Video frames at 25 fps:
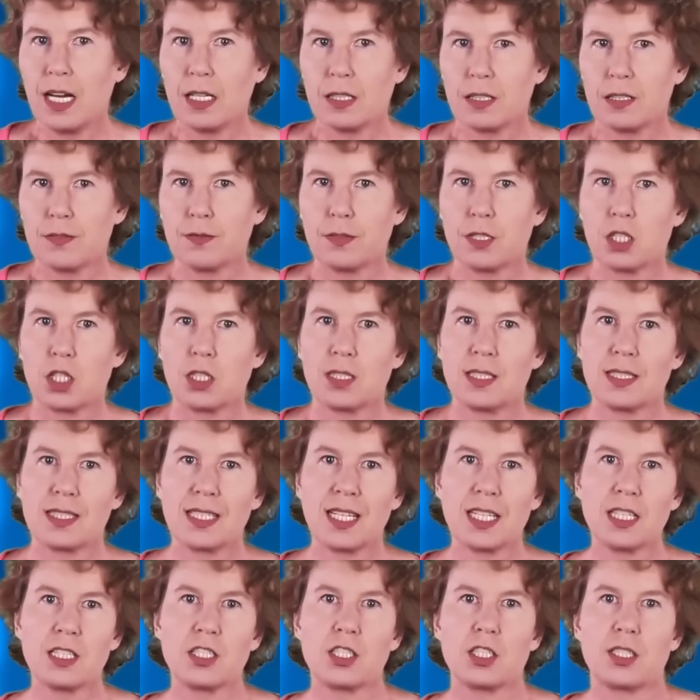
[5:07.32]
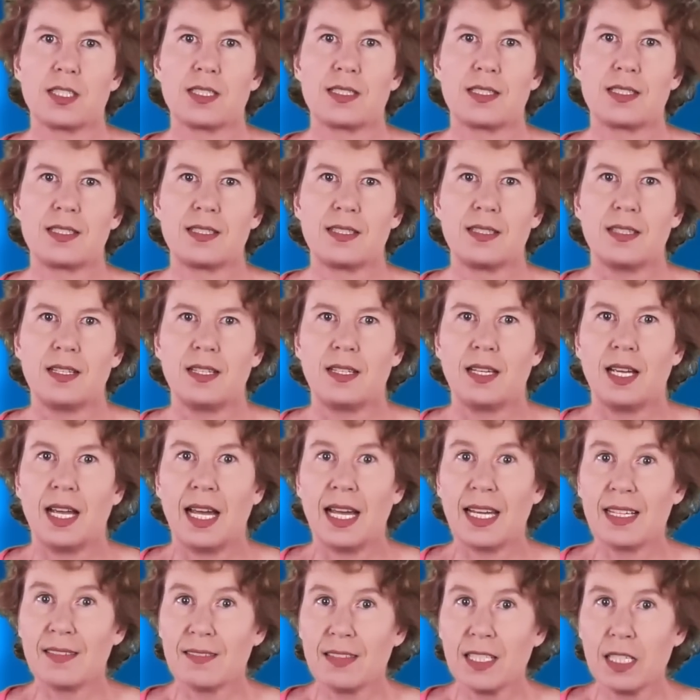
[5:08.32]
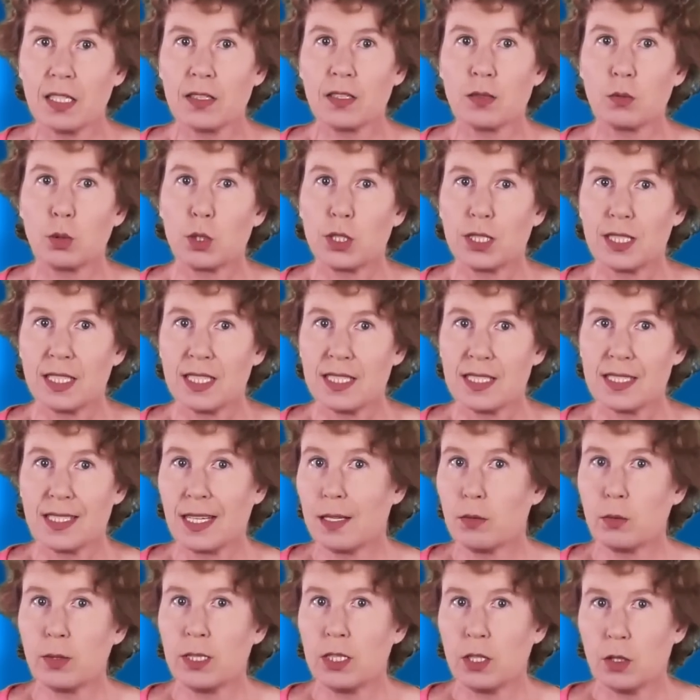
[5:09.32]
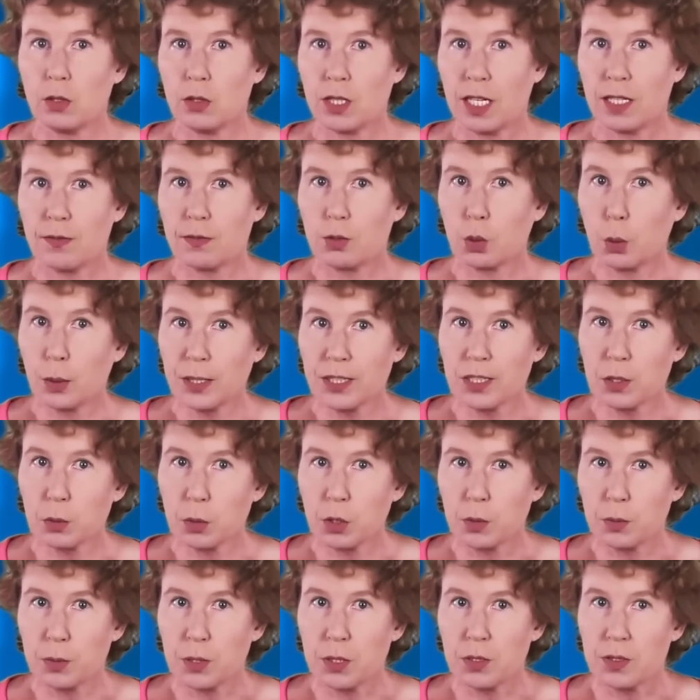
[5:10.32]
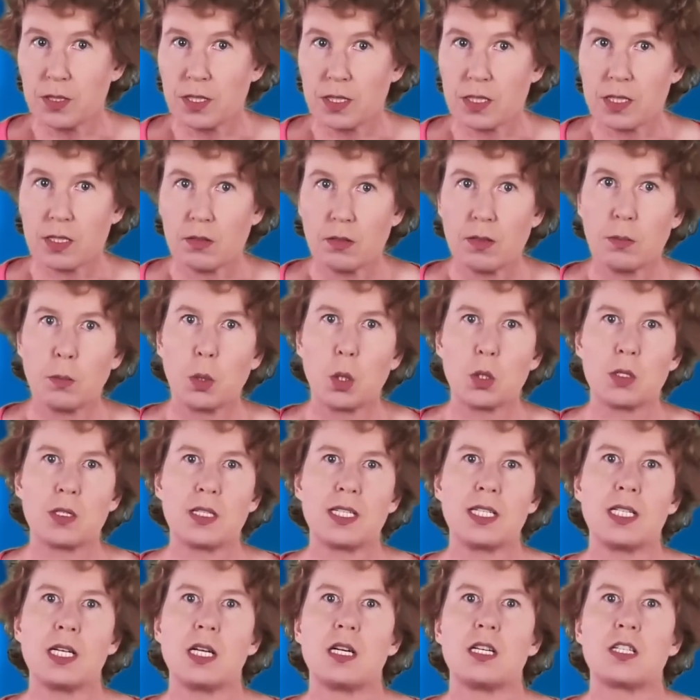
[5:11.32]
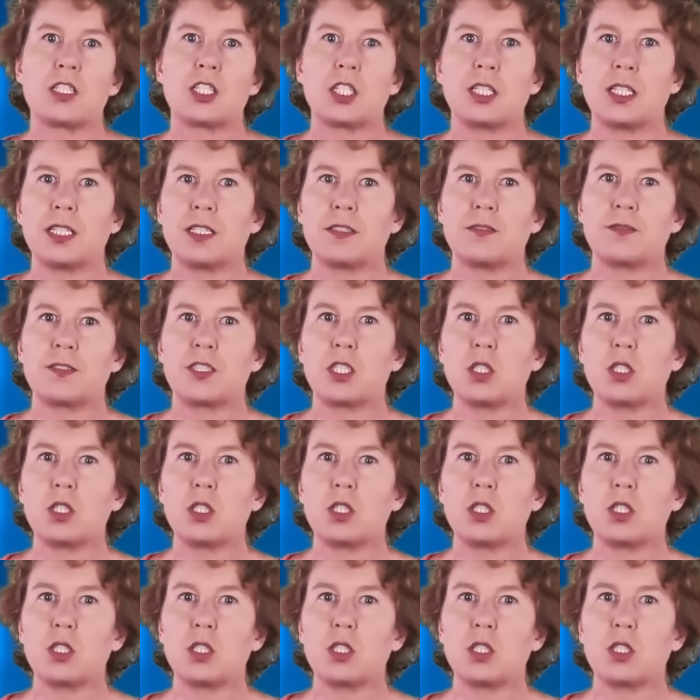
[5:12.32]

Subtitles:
artificial intelligence. And the other one is that we don't have quantum computers remotely large enough